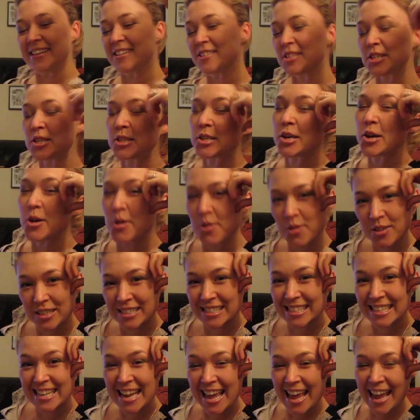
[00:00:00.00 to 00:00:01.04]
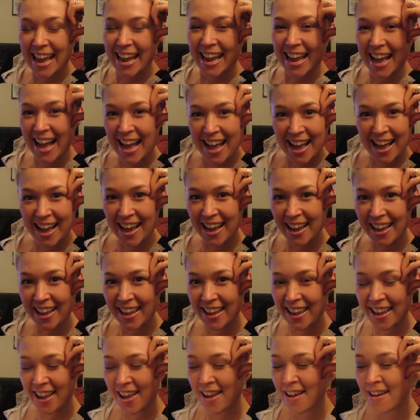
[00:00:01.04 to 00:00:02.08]
So today
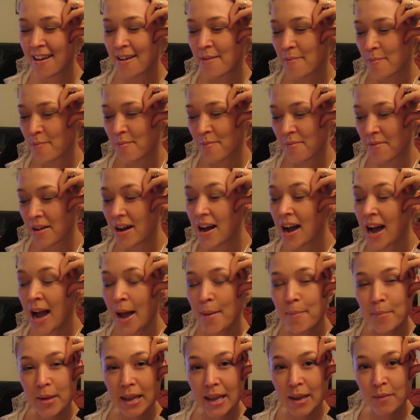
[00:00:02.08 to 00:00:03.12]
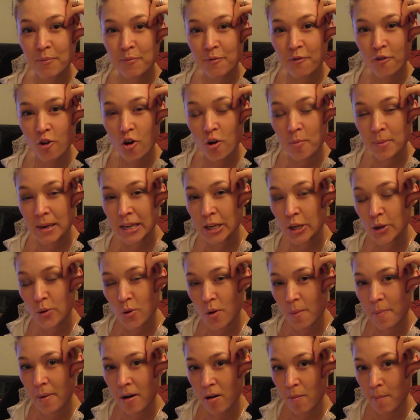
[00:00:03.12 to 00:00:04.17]
I'm informing you
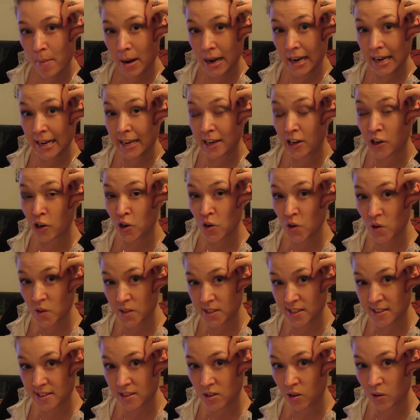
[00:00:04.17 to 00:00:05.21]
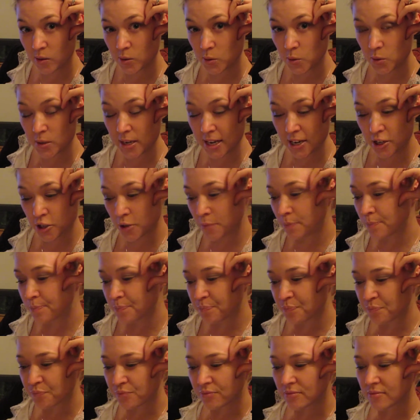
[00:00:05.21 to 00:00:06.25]
about my nurse's consultation.
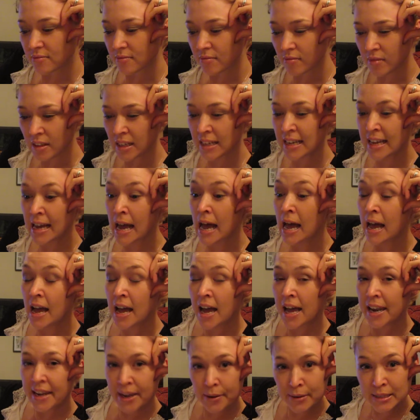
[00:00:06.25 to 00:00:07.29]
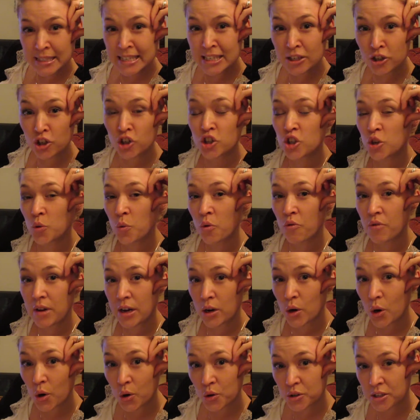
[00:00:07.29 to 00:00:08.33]
Now I did just do a
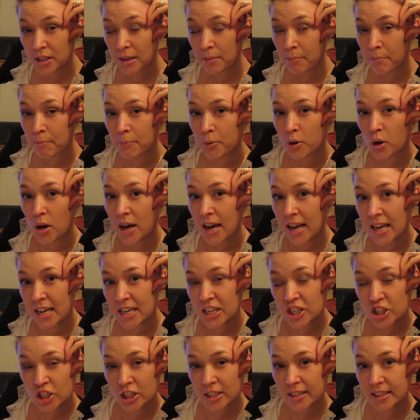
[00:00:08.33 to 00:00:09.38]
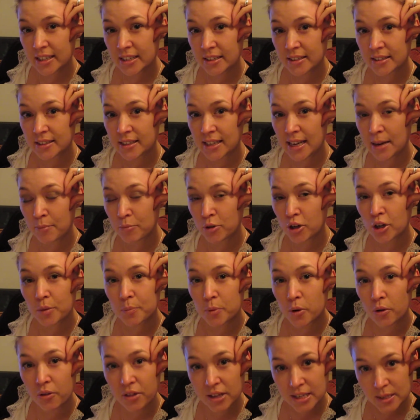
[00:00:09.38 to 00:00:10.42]
recording, but I actually am going to
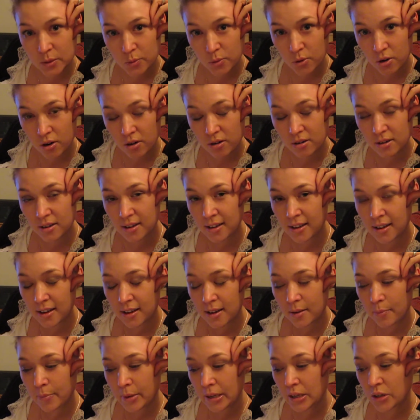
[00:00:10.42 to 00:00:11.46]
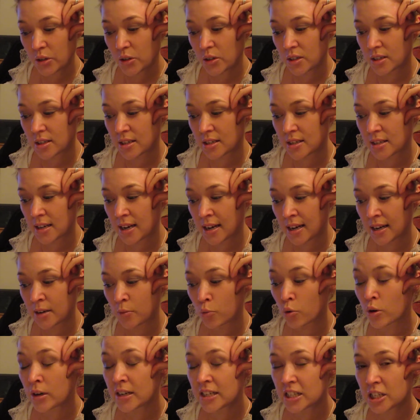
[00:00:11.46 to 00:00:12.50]
put this one on because I
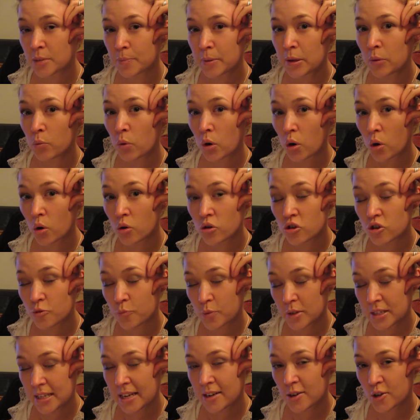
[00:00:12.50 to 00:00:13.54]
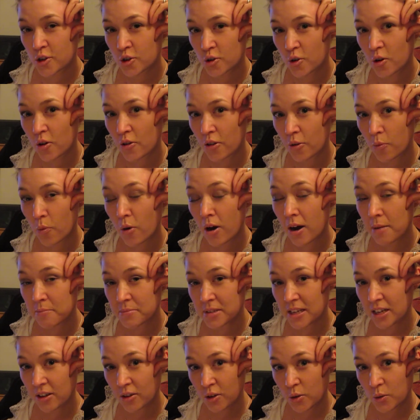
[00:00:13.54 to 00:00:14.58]
wanted to be 100% sure that what I'm
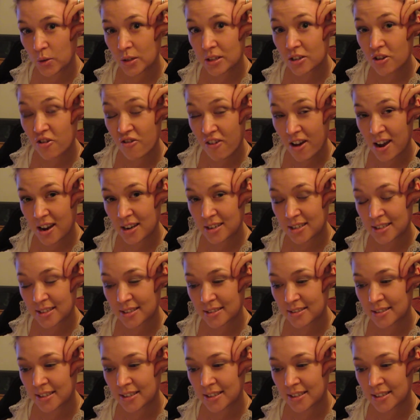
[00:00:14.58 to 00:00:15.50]
telling you is correct.